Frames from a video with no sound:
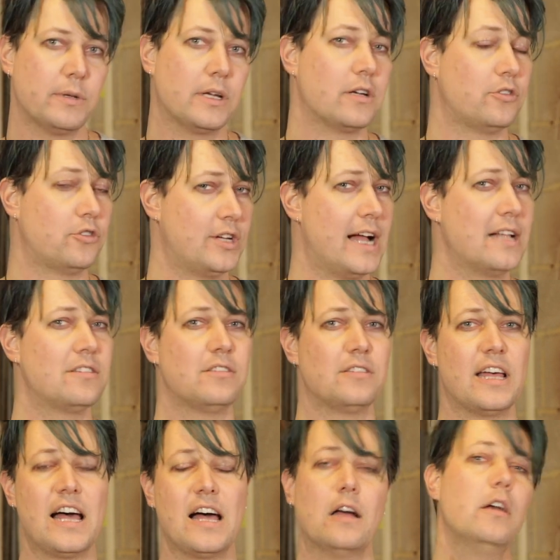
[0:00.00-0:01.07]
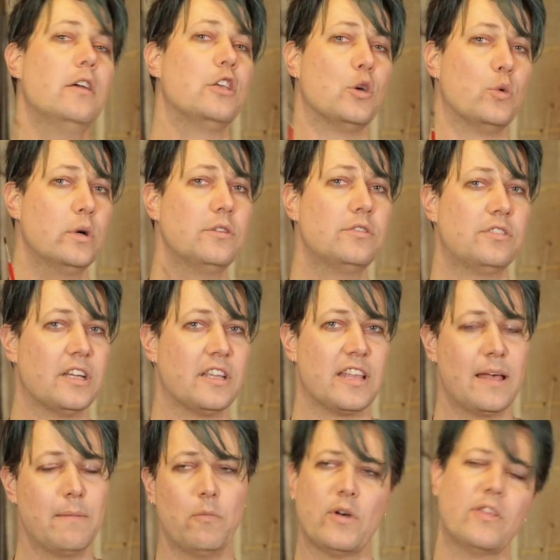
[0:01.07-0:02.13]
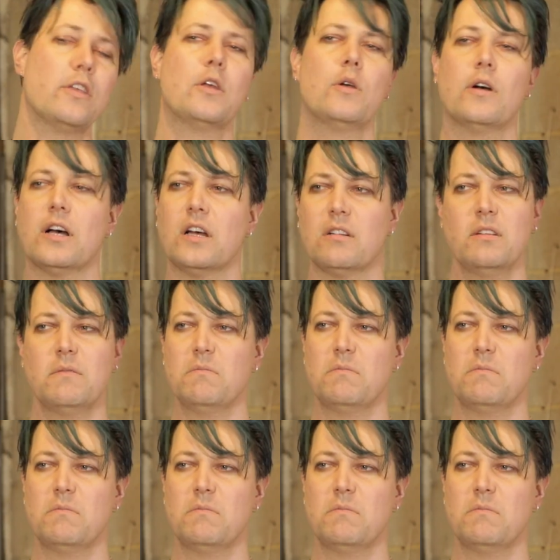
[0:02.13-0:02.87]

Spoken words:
because chances are you will see them, whether you are